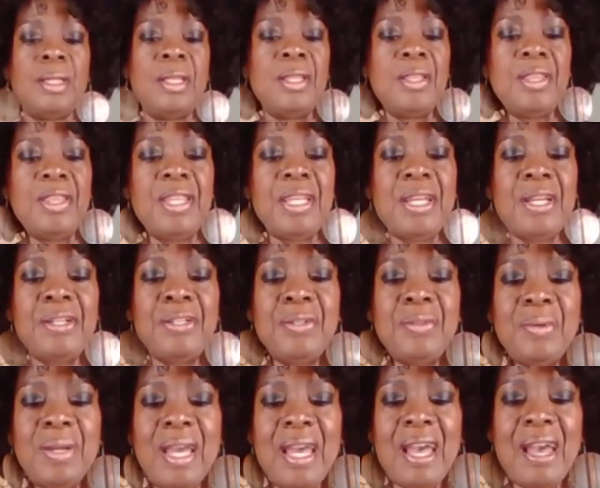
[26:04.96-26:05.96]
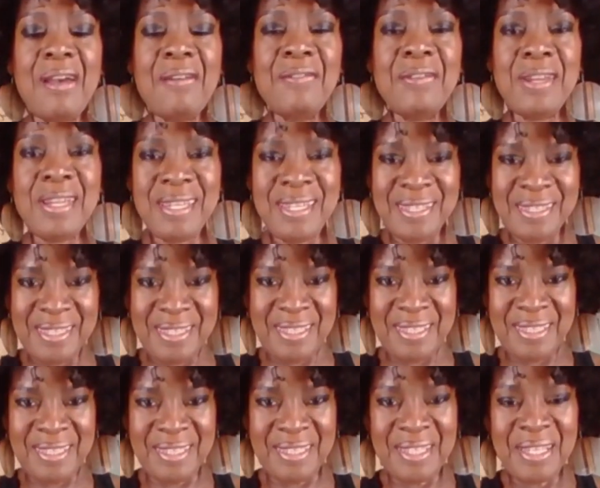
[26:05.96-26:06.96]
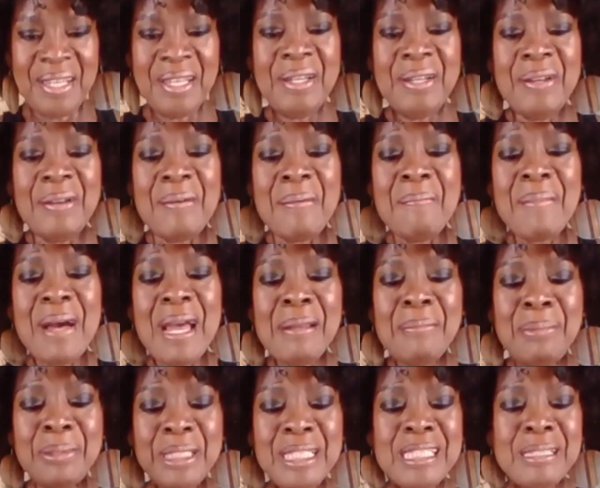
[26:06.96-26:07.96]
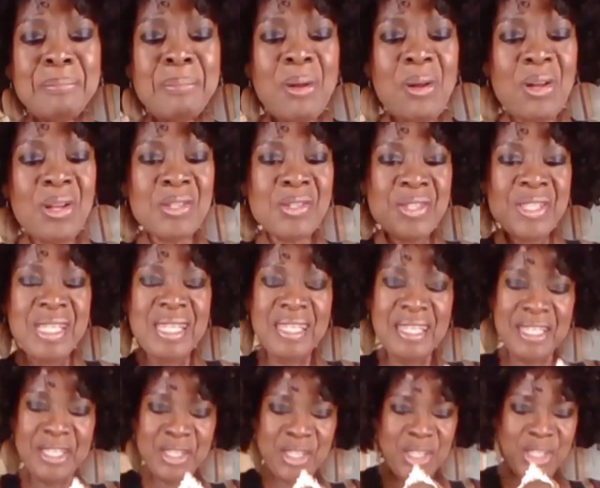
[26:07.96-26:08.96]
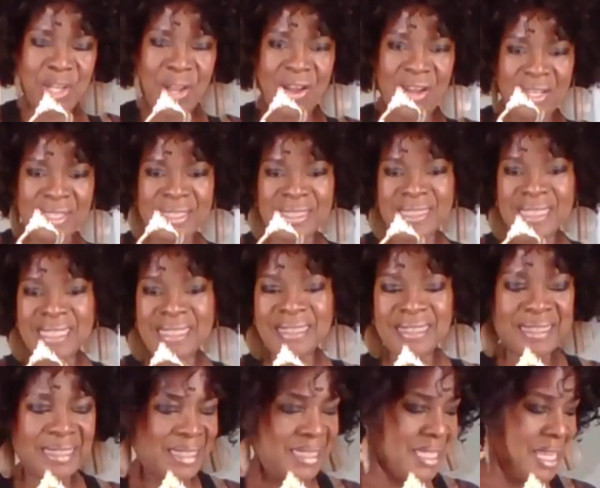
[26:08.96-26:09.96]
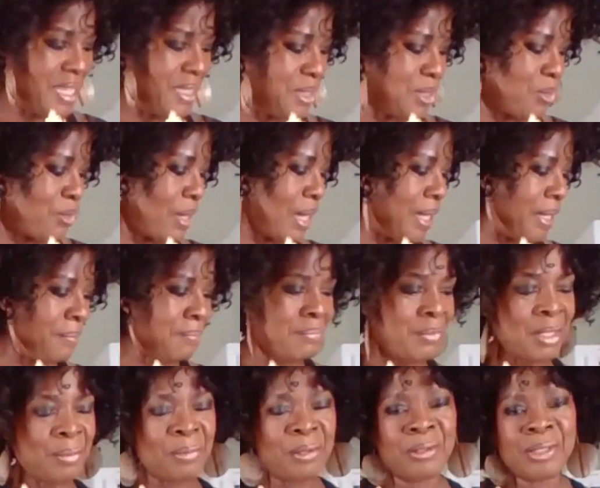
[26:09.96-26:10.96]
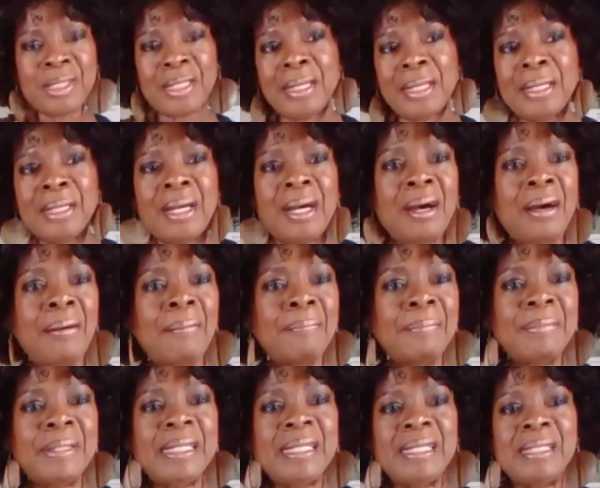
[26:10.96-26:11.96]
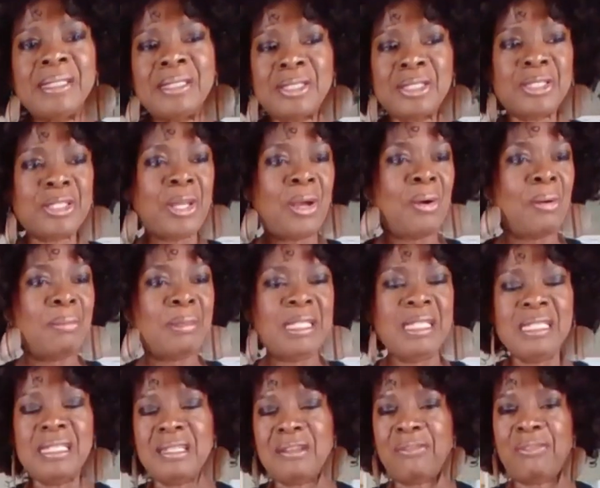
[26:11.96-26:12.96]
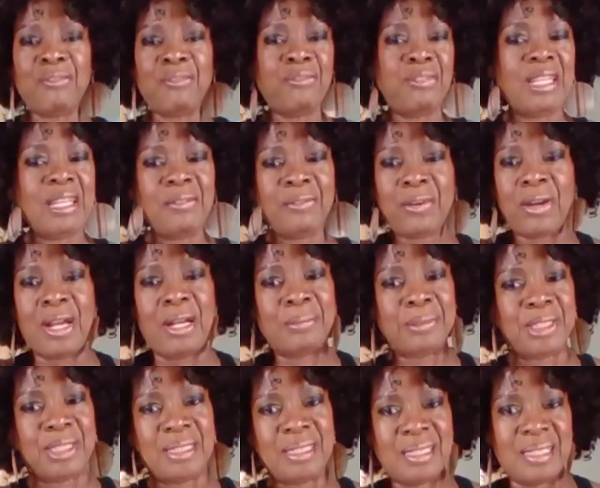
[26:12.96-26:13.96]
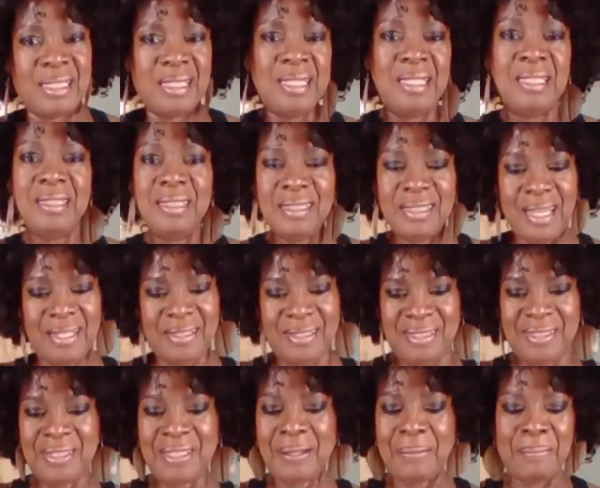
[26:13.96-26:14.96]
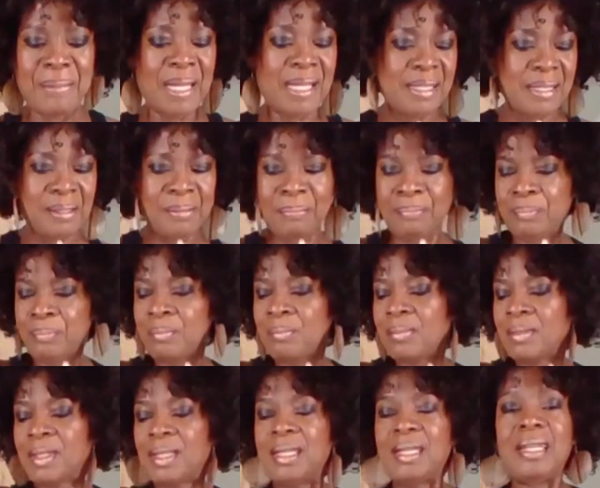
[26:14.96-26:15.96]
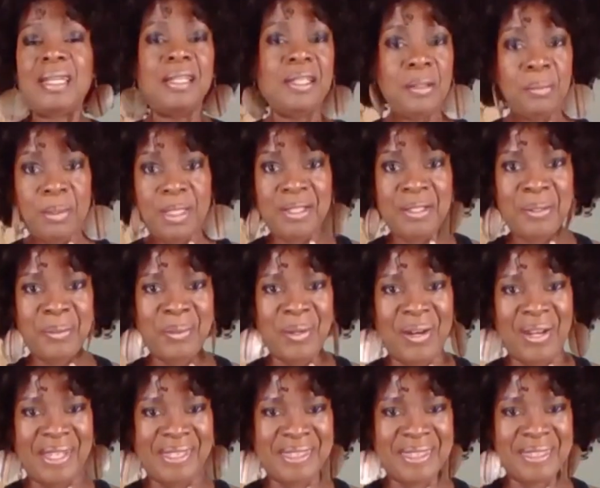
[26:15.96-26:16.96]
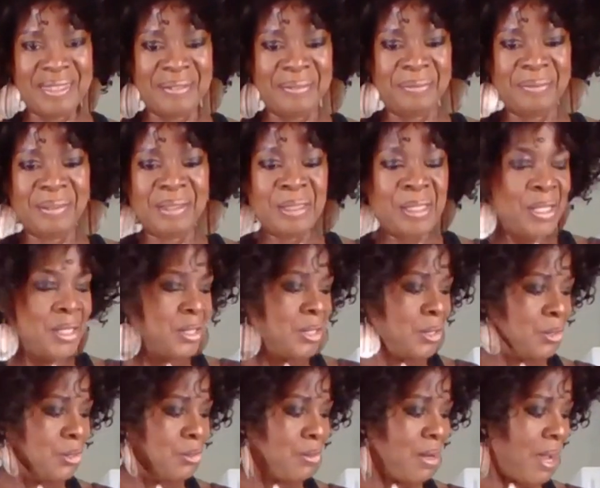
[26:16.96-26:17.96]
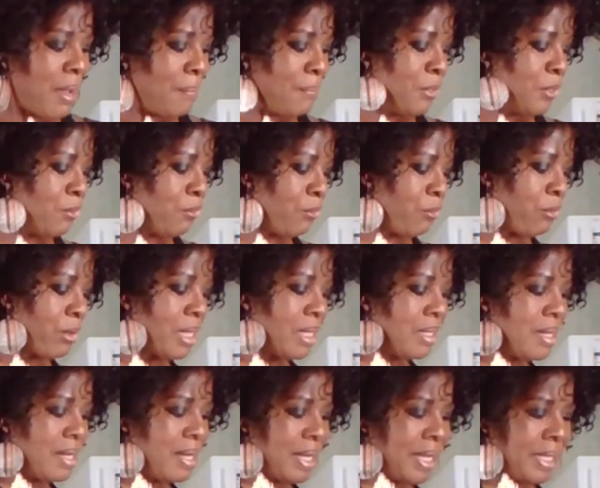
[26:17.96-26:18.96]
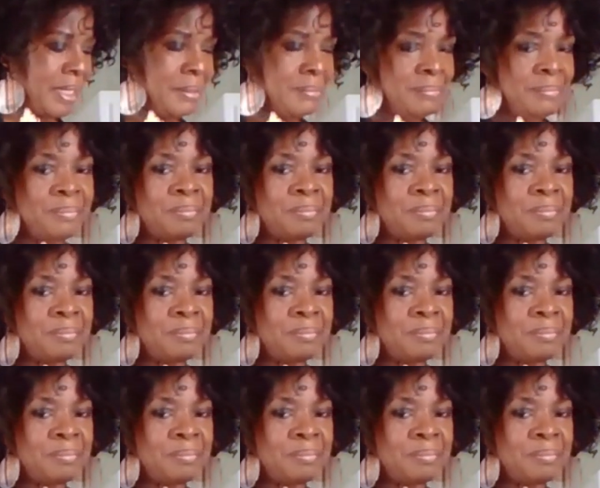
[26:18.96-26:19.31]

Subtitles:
there you have it. My Bliss balls in chocolate. That's right. But they come in so many different flavor options. Yes, you can make them any way you want. So grab your free guide